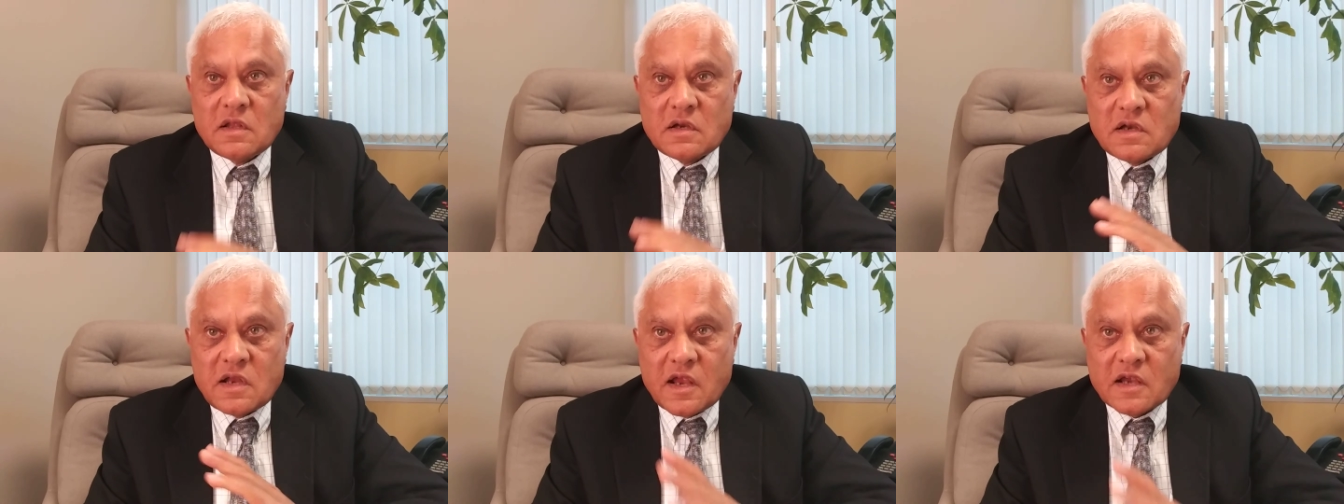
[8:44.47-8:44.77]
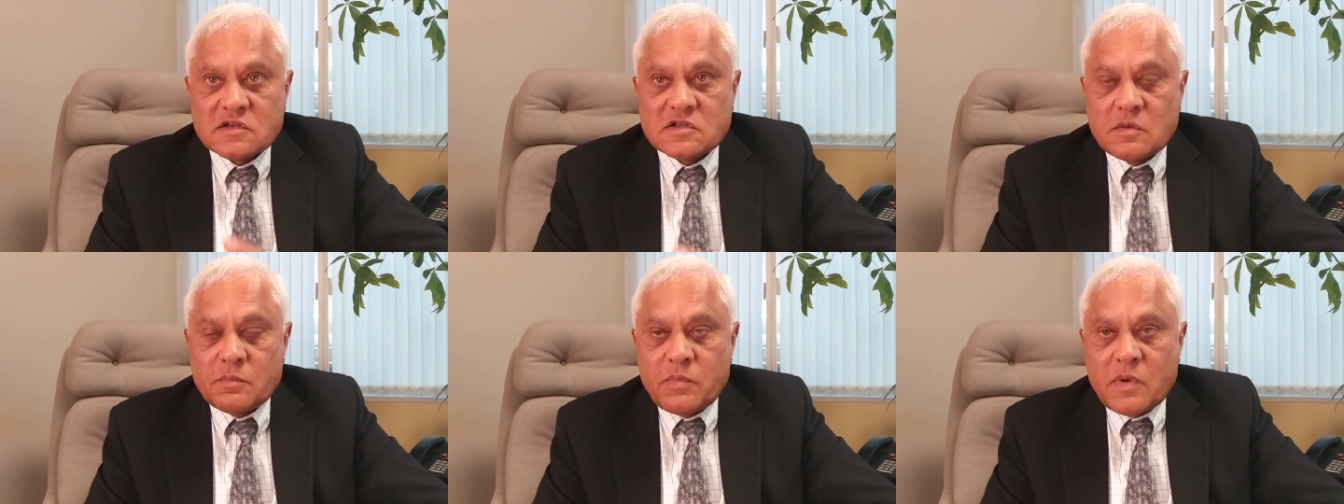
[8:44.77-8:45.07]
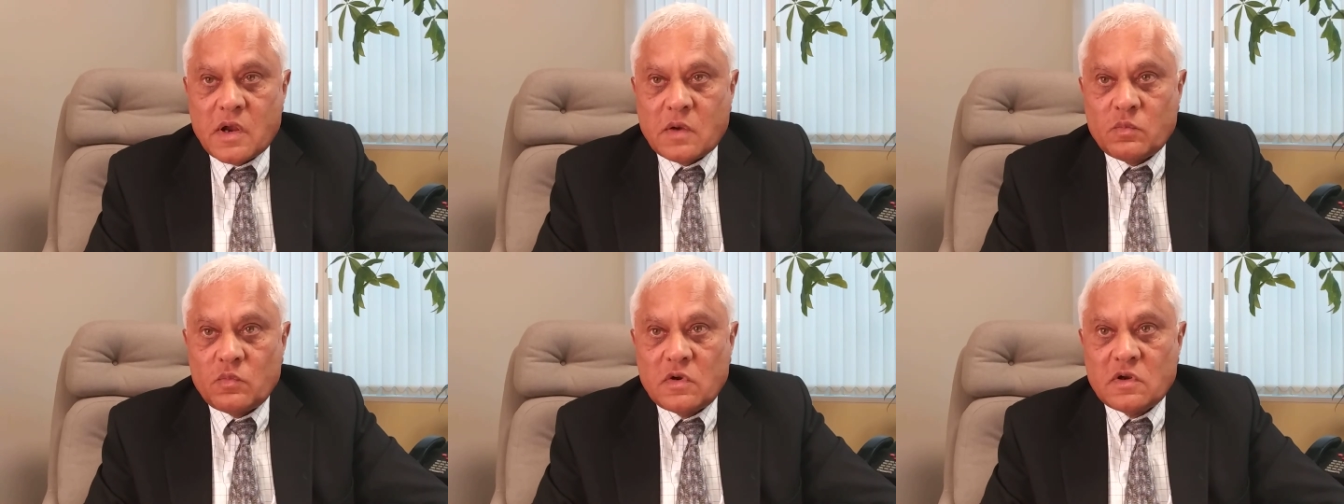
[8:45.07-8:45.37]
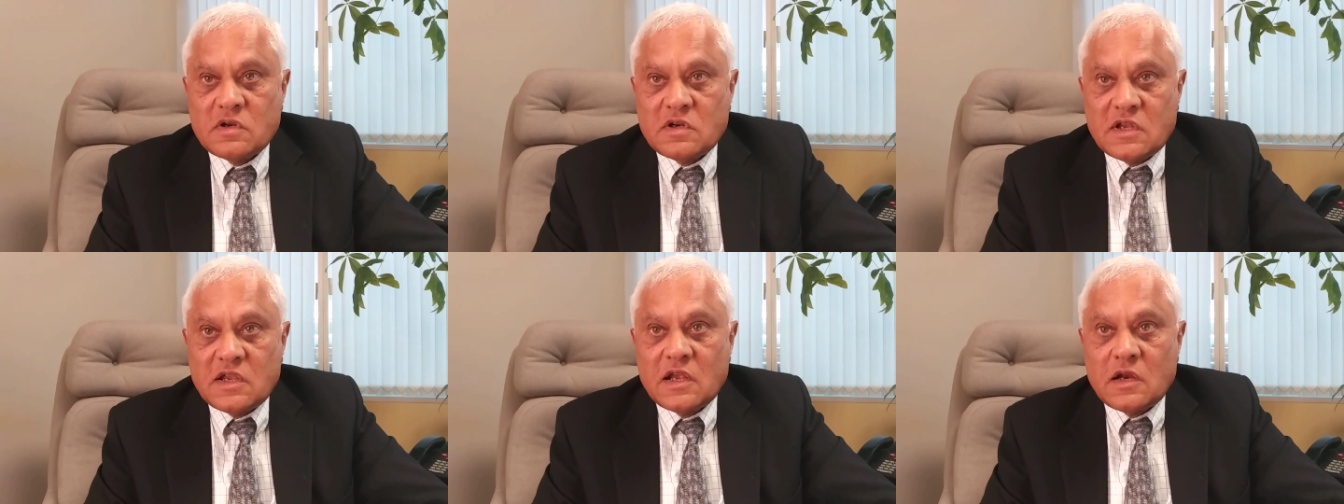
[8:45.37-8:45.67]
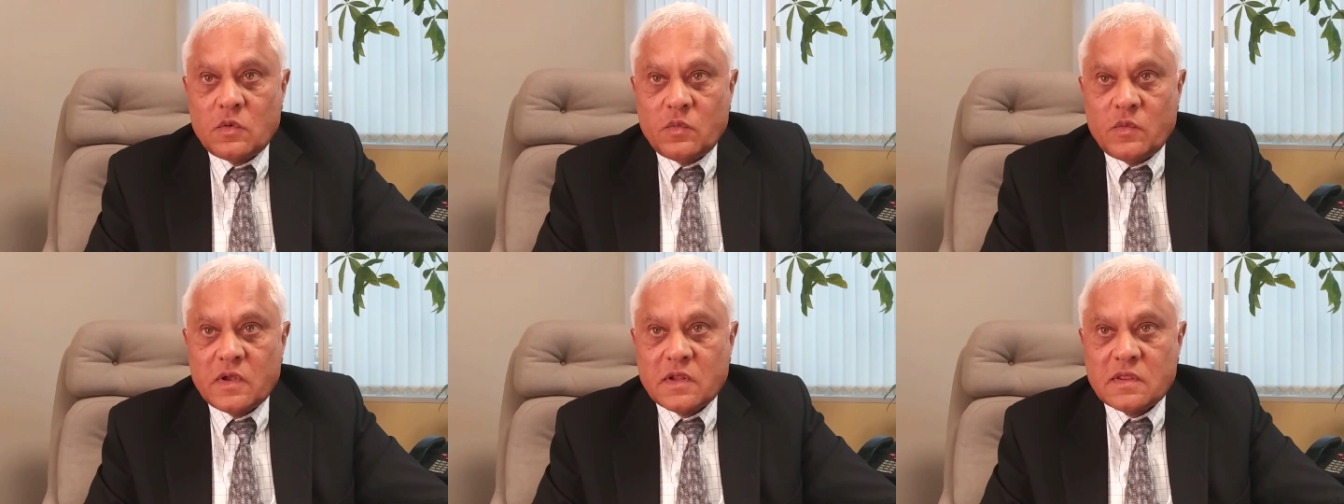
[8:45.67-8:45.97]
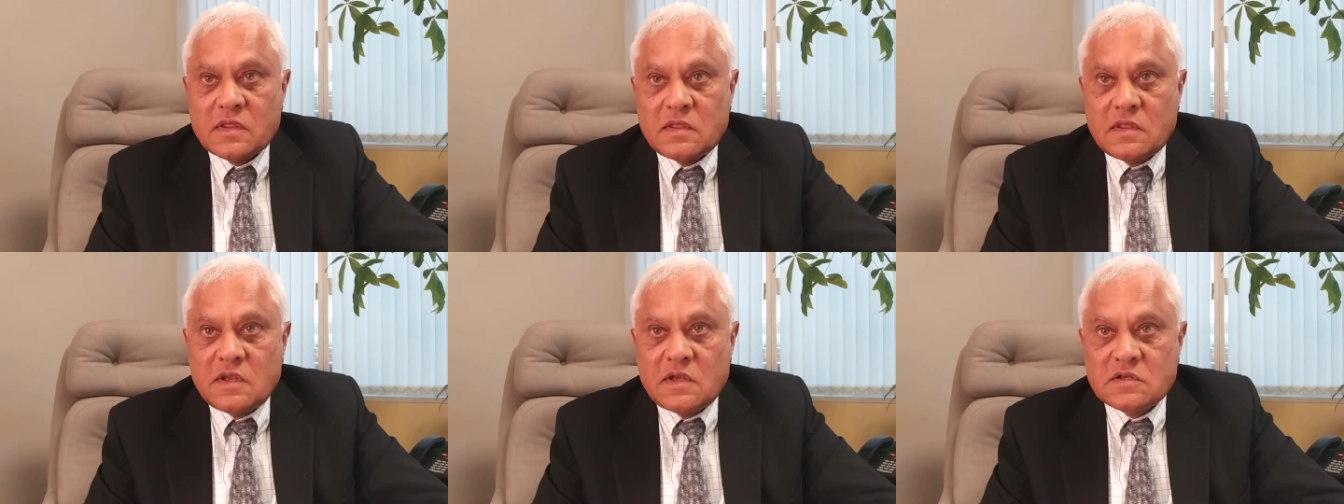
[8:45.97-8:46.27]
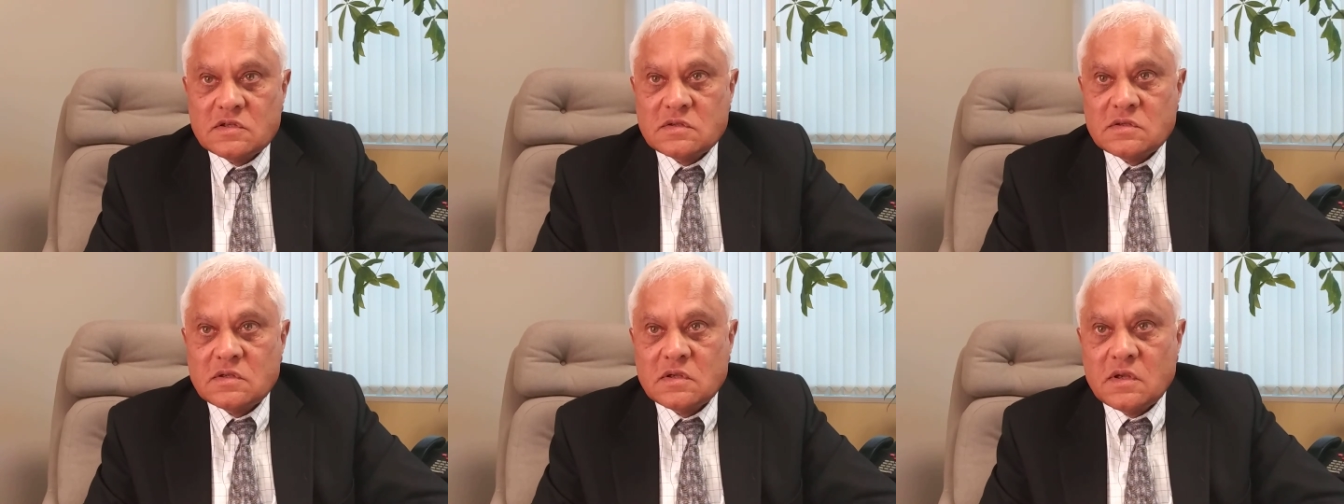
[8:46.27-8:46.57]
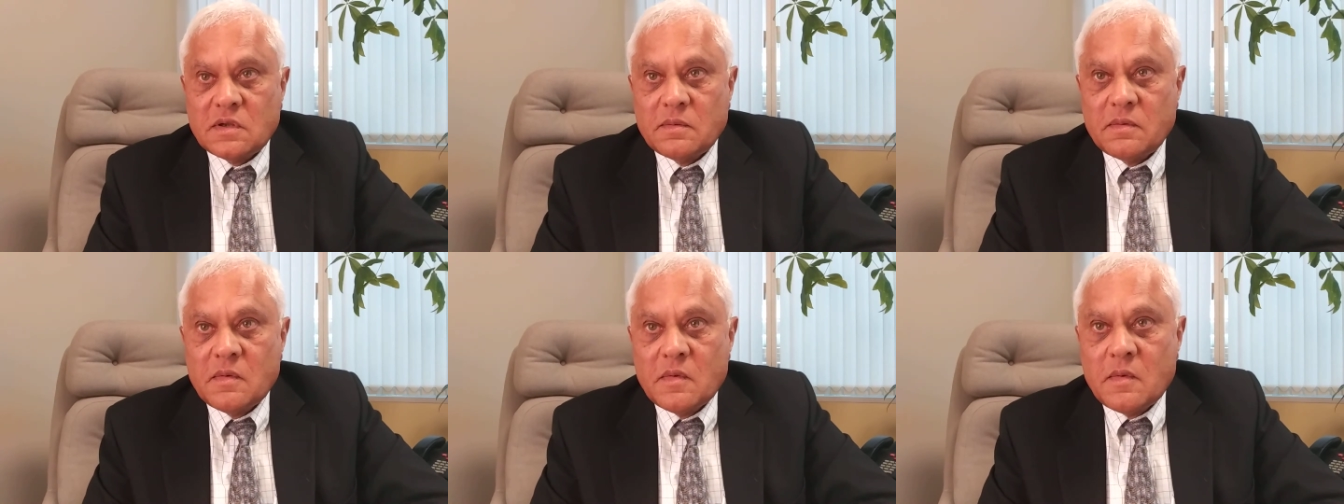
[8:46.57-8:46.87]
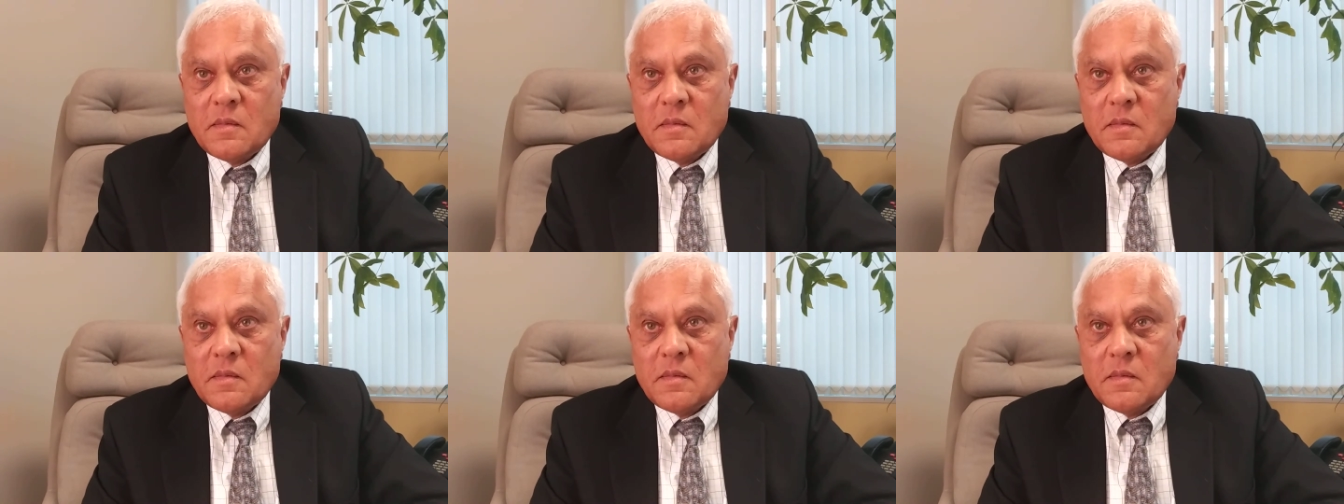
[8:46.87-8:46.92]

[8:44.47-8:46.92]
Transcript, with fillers: The tax department will deal with this uh,